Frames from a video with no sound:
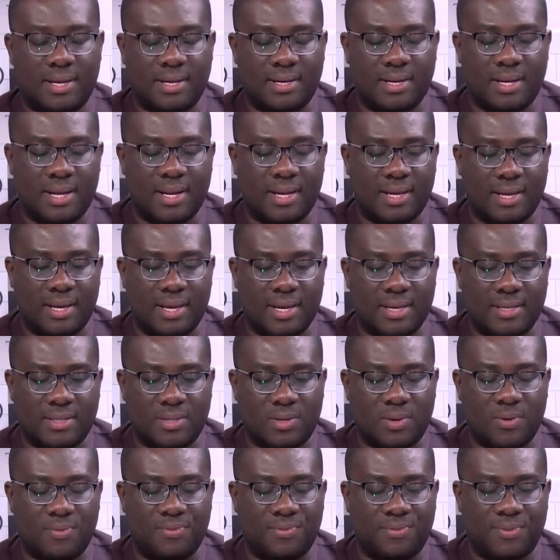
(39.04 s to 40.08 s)
Delegates
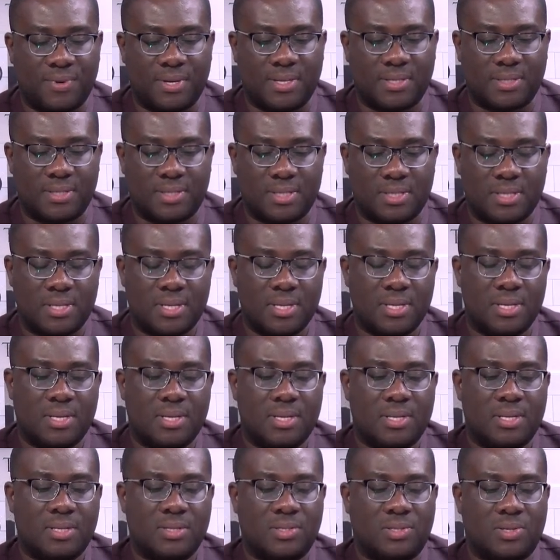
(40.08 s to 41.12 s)
Conference.
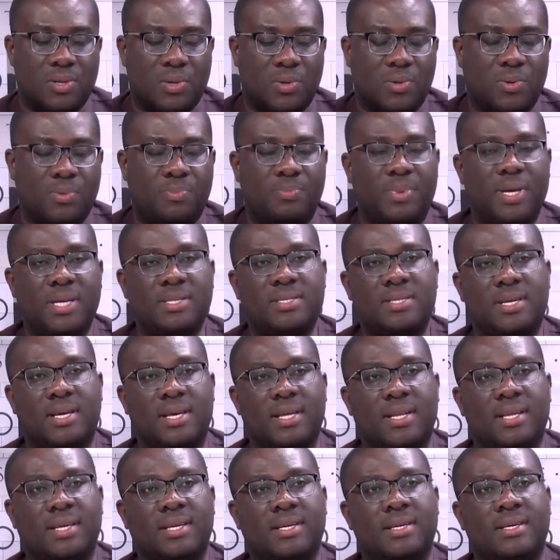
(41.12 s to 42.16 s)
So
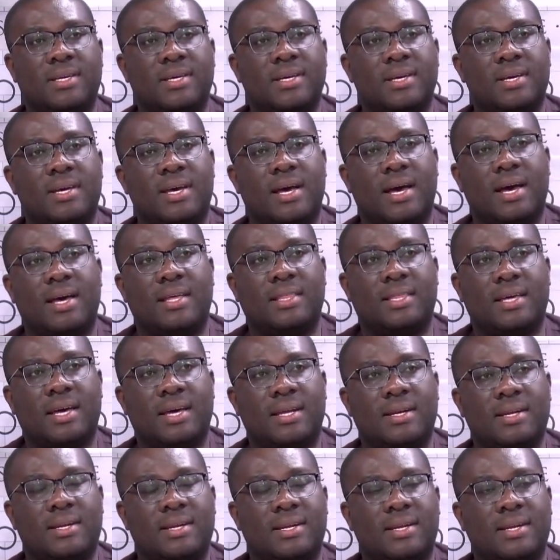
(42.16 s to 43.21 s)
basically, at
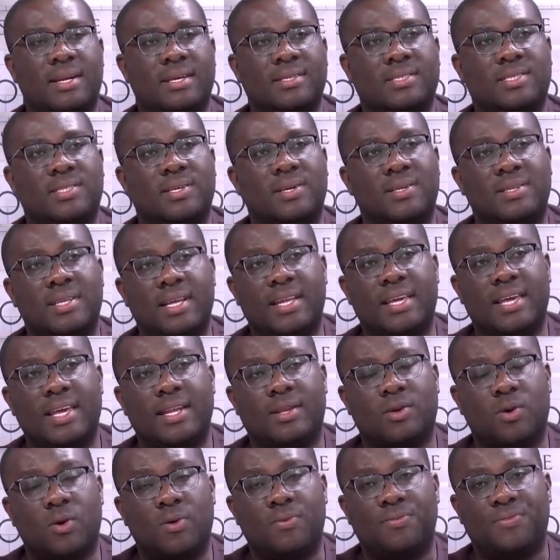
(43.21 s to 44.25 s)
that National
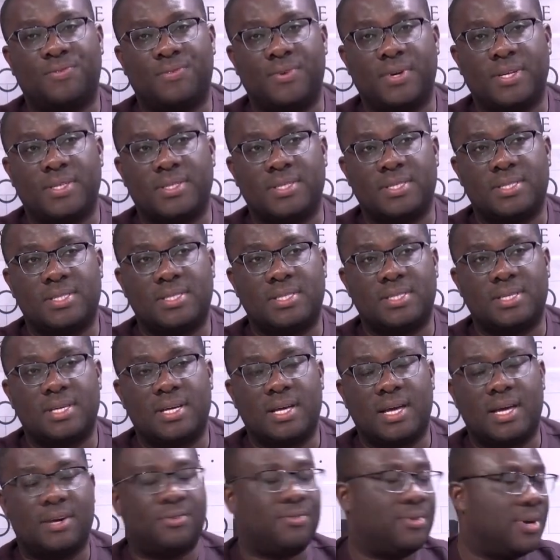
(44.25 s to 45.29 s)
Delegate Conference,
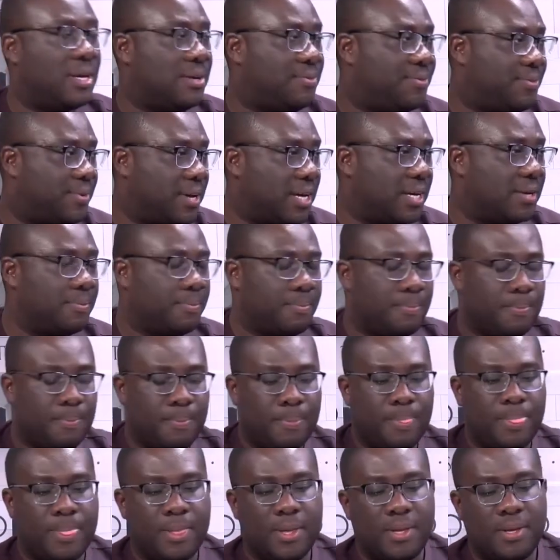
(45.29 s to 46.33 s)
a trade fair,
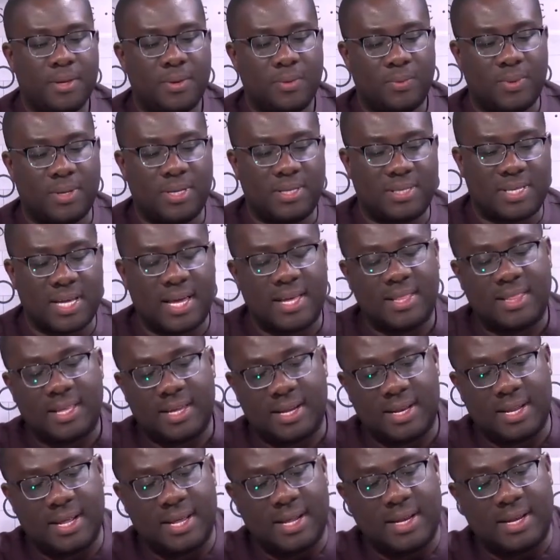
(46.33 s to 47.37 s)

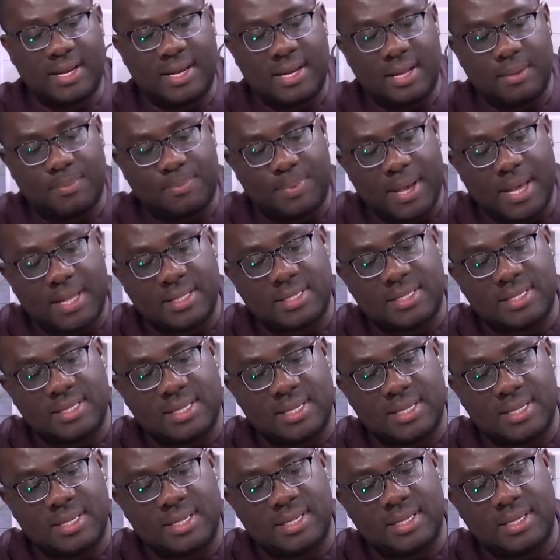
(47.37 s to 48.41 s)
decided that the
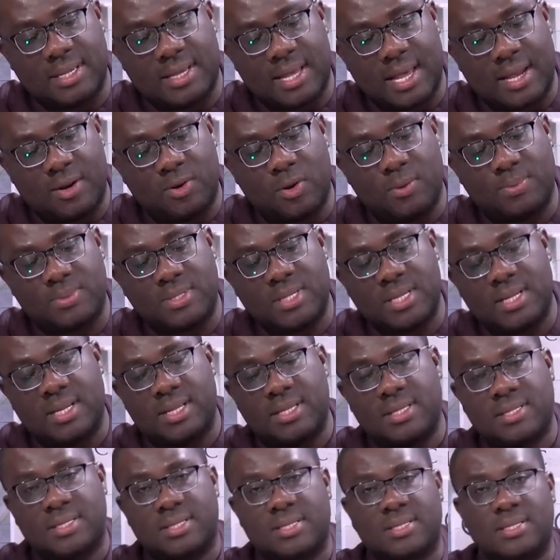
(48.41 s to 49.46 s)
party adopting
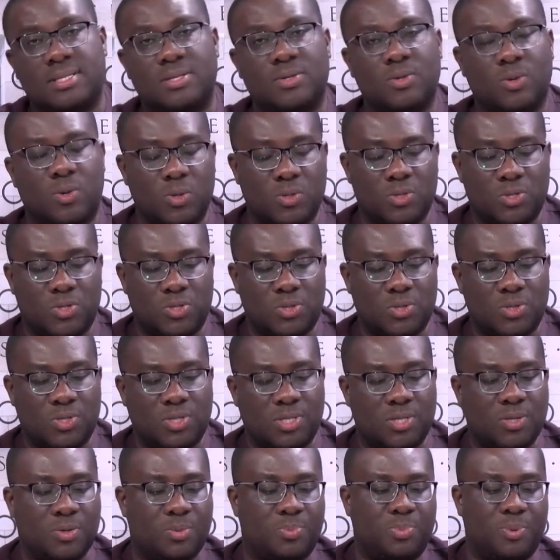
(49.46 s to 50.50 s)
its new
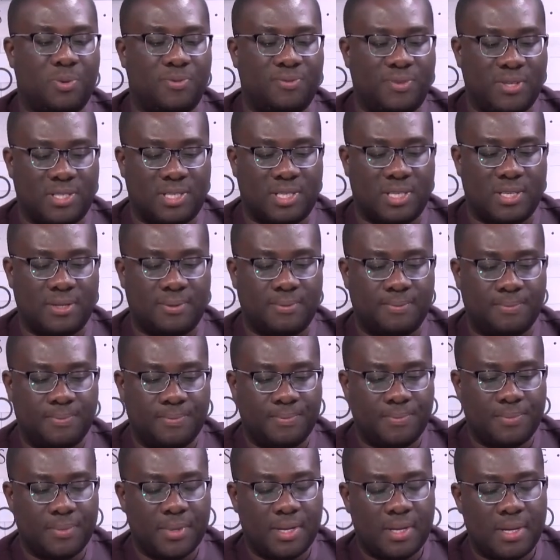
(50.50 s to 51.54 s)
constitutional provision
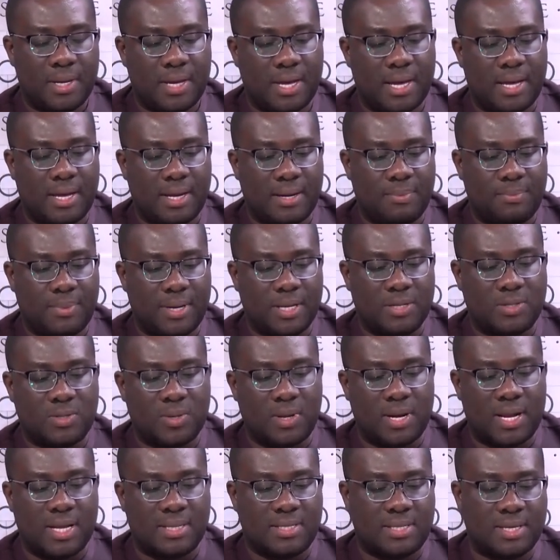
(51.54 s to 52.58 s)
and based
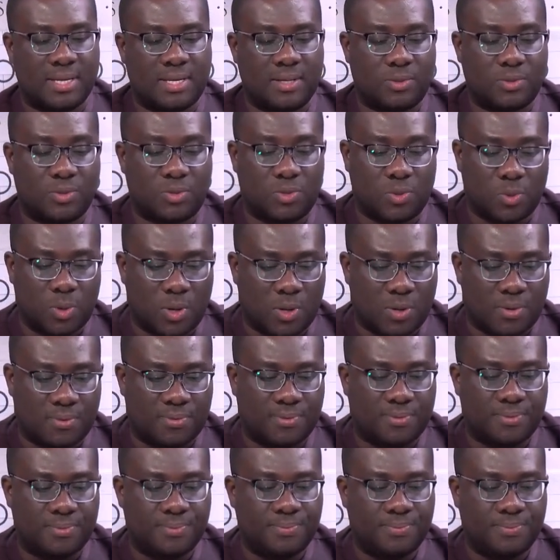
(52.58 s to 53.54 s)
on Article 12,